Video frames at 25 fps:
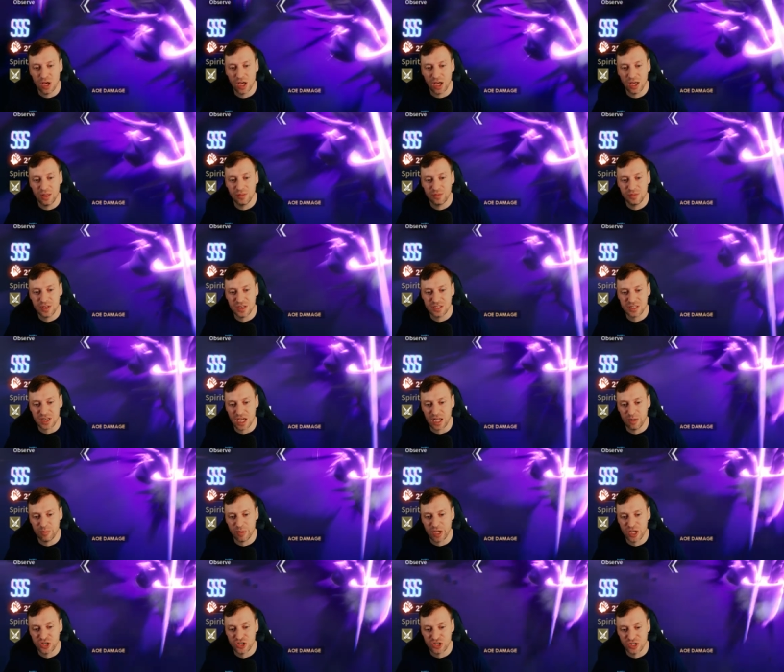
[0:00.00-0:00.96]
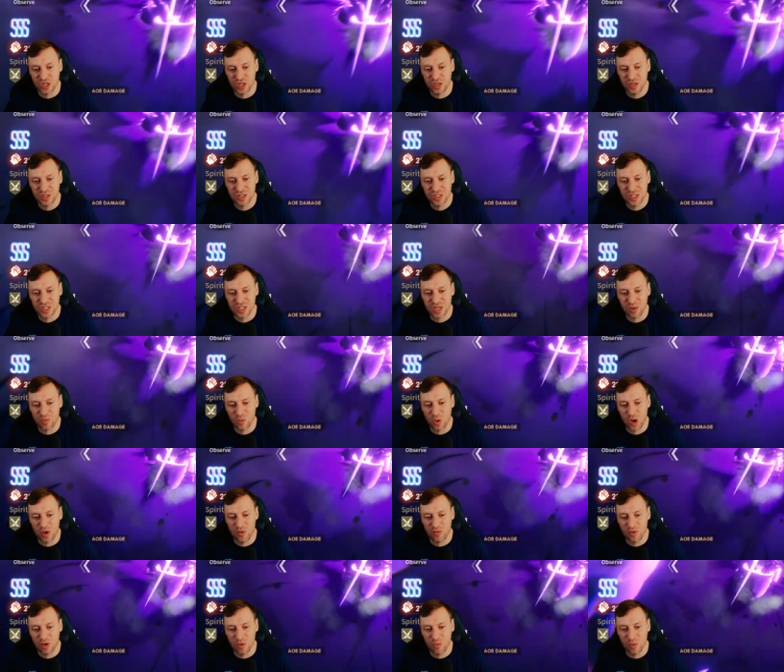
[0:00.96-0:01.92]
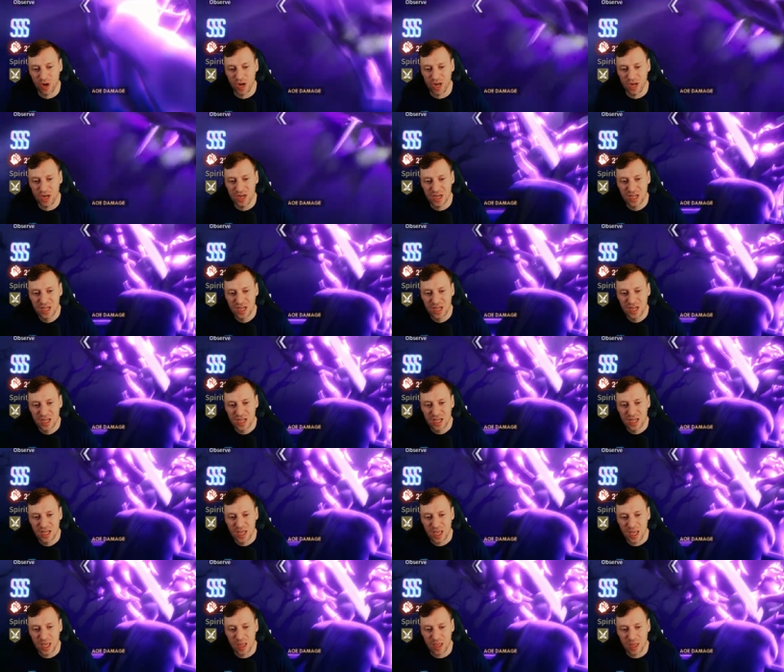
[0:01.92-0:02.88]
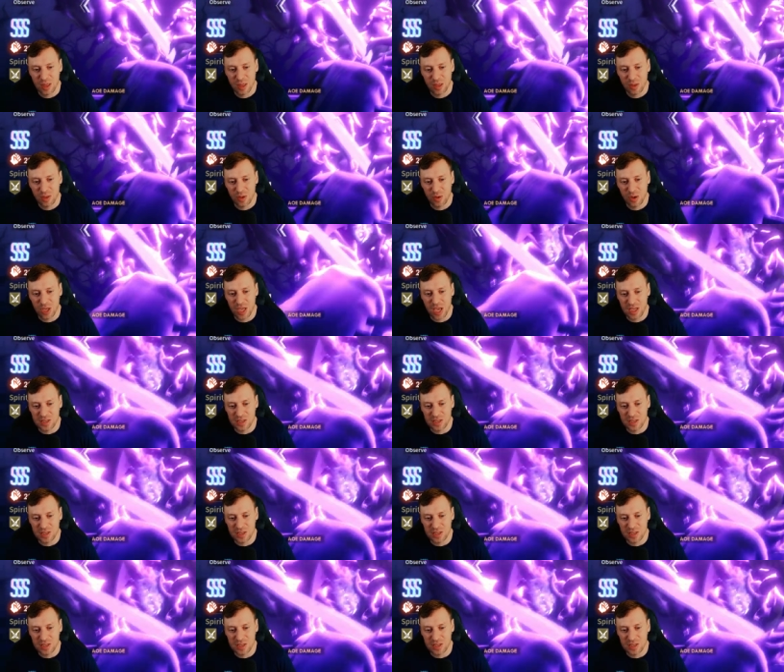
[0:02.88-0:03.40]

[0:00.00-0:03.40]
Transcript: Like this animation, just wait for it when he, he